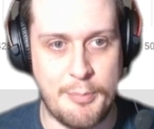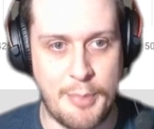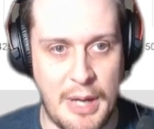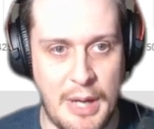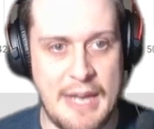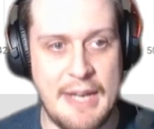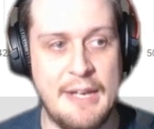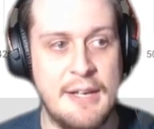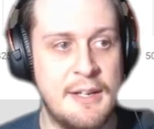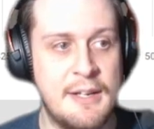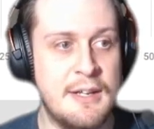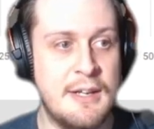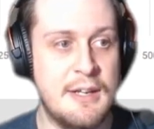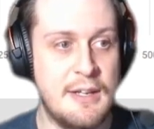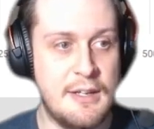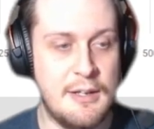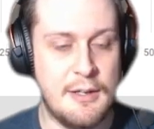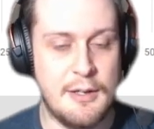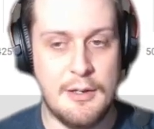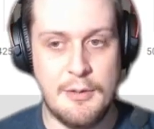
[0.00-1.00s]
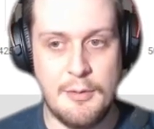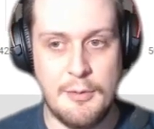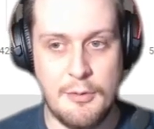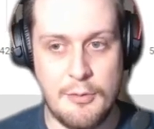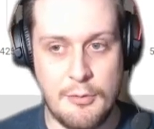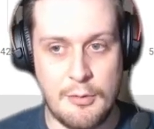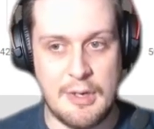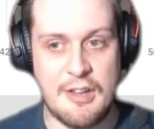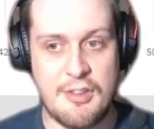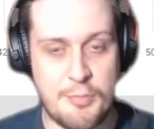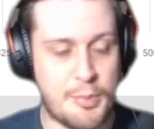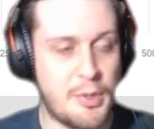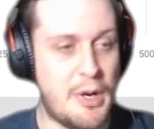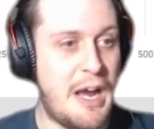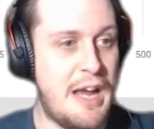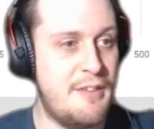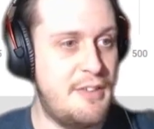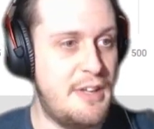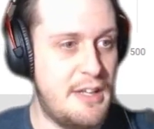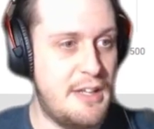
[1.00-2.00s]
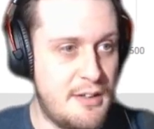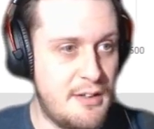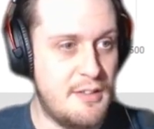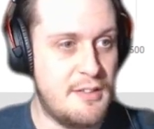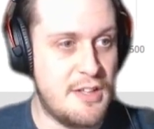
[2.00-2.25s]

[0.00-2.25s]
But when it's private,